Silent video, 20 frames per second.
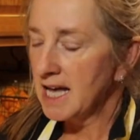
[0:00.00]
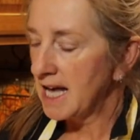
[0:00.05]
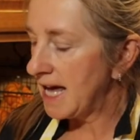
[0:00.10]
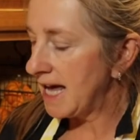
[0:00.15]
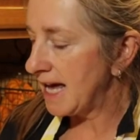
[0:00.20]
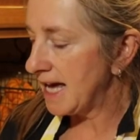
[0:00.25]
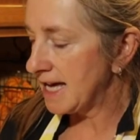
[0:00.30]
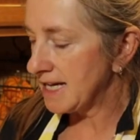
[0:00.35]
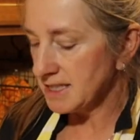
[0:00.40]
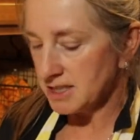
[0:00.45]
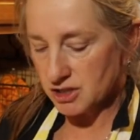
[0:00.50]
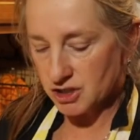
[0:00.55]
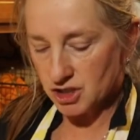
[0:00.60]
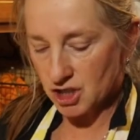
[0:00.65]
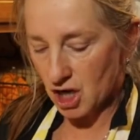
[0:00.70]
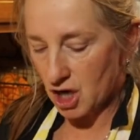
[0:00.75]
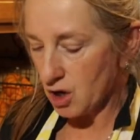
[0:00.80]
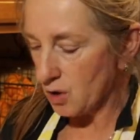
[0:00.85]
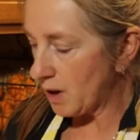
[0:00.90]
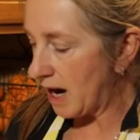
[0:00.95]
And
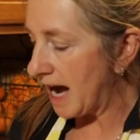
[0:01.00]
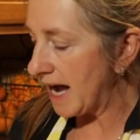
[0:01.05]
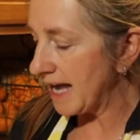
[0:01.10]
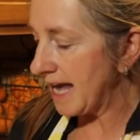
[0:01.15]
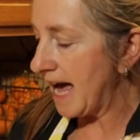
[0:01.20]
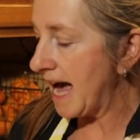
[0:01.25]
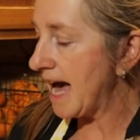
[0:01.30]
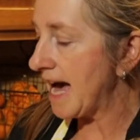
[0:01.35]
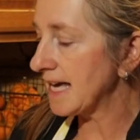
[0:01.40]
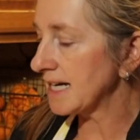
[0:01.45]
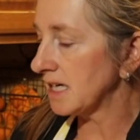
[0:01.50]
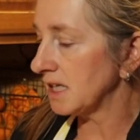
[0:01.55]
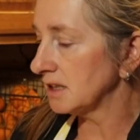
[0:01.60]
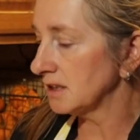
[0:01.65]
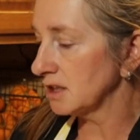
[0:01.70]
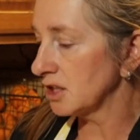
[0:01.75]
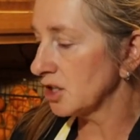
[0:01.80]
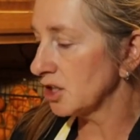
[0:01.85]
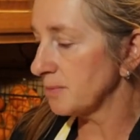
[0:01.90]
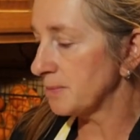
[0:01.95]
so I add a
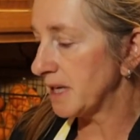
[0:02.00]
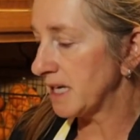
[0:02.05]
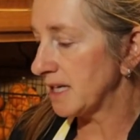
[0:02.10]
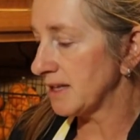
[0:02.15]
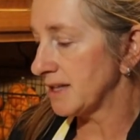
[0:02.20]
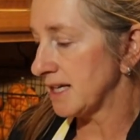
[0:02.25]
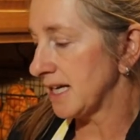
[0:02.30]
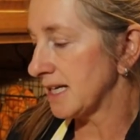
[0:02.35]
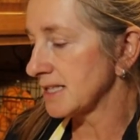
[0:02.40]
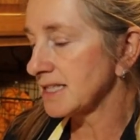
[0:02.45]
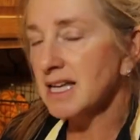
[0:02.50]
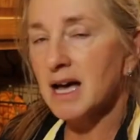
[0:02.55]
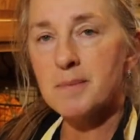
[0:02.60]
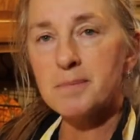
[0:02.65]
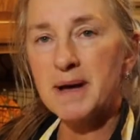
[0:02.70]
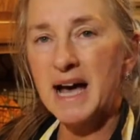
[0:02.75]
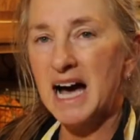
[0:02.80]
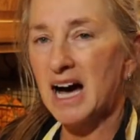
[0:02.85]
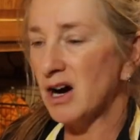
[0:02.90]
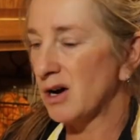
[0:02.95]
little bit of this,
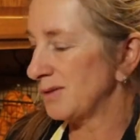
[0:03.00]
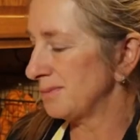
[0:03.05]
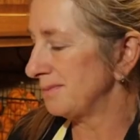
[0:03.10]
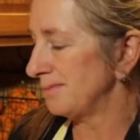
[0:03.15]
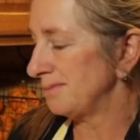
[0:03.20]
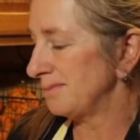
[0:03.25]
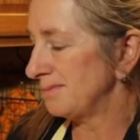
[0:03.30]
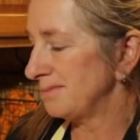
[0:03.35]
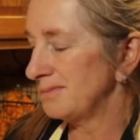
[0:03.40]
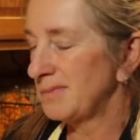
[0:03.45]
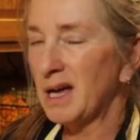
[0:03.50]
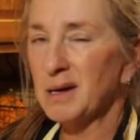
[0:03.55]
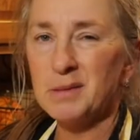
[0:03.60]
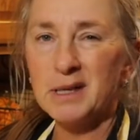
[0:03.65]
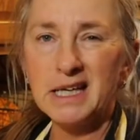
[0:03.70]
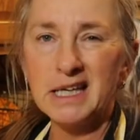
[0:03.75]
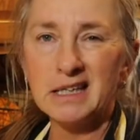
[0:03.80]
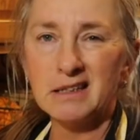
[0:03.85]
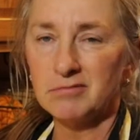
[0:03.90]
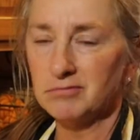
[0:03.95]
about
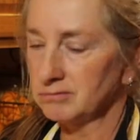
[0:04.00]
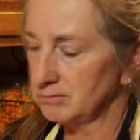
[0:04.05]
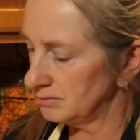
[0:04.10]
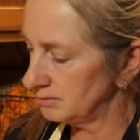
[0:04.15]
maybe